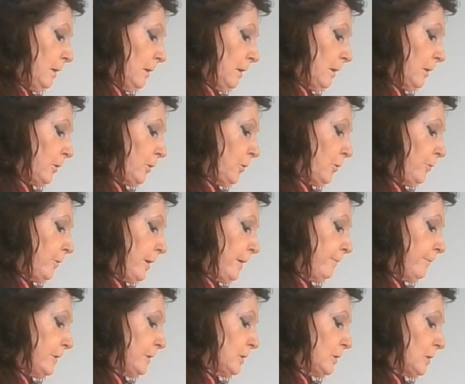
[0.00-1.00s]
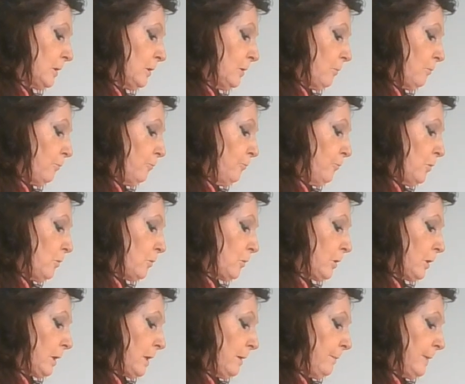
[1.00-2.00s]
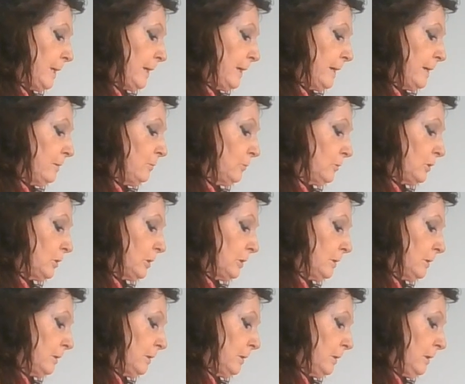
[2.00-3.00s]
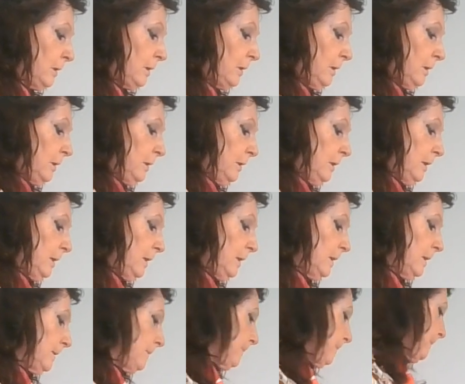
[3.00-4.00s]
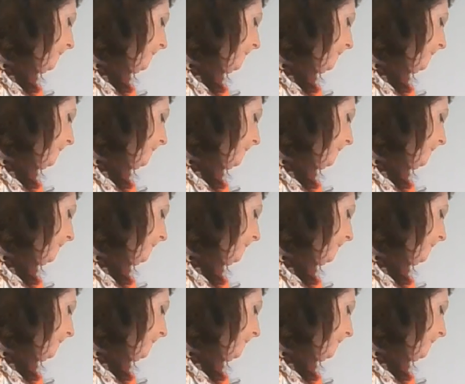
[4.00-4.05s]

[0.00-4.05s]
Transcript: a crevice and a rock coming out there